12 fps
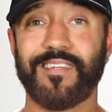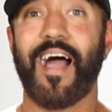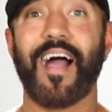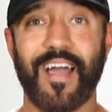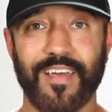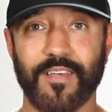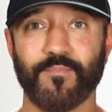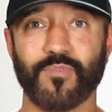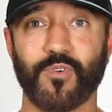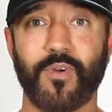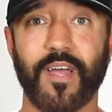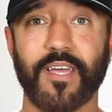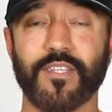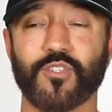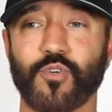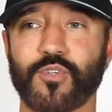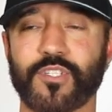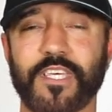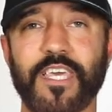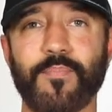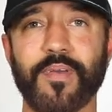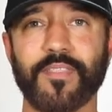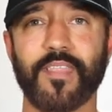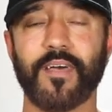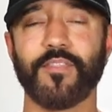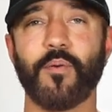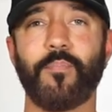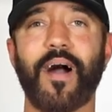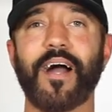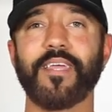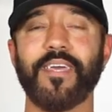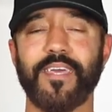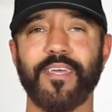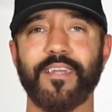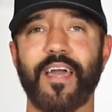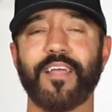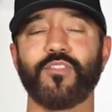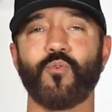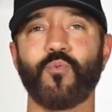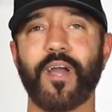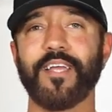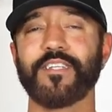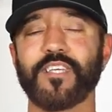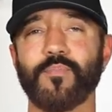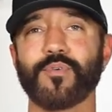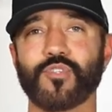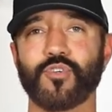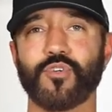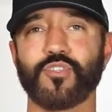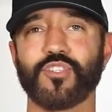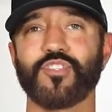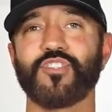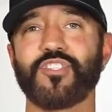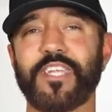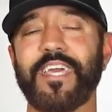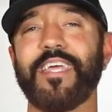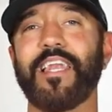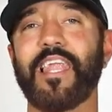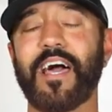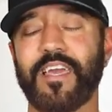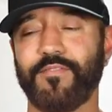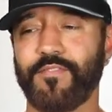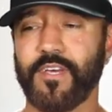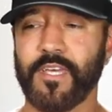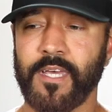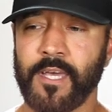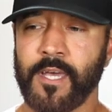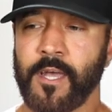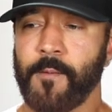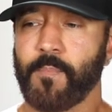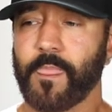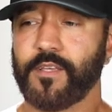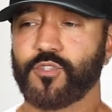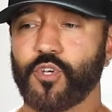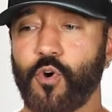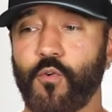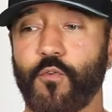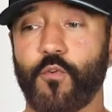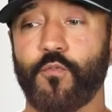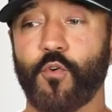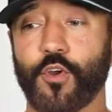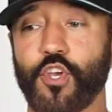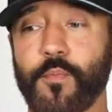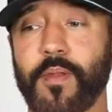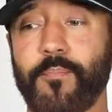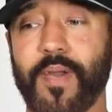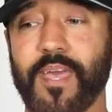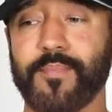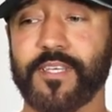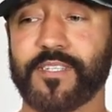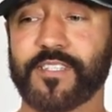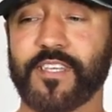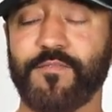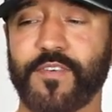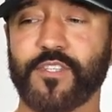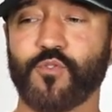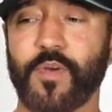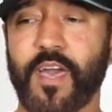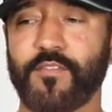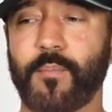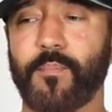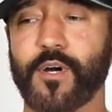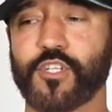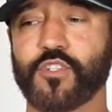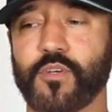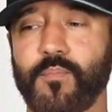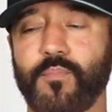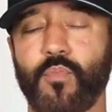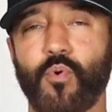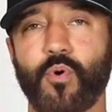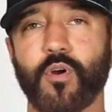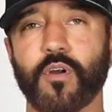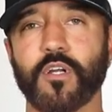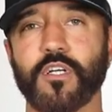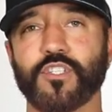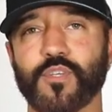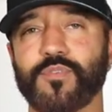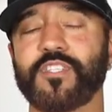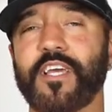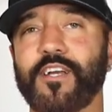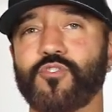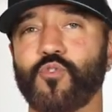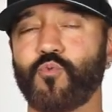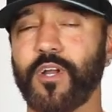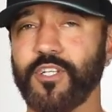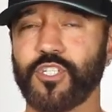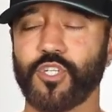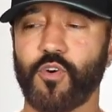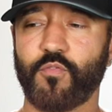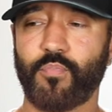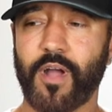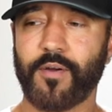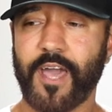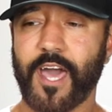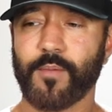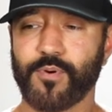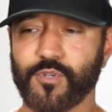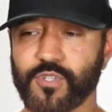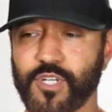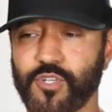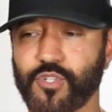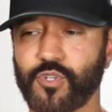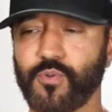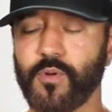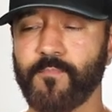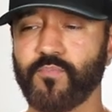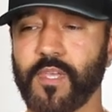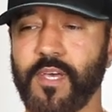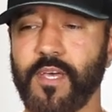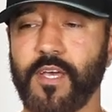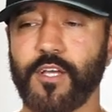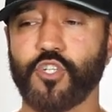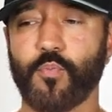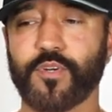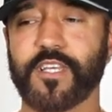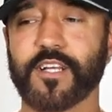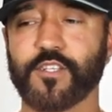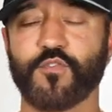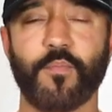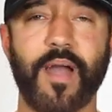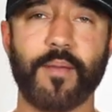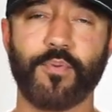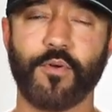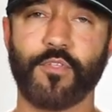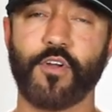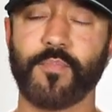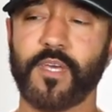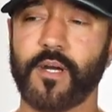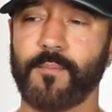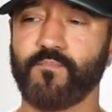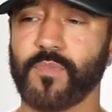die, right? So it's keeping the, the body heat at the right temperature to sustain life. And so for human babies, as infants, we have a much more substantial ratio of brown adipose tissue to protect us from hypothermia.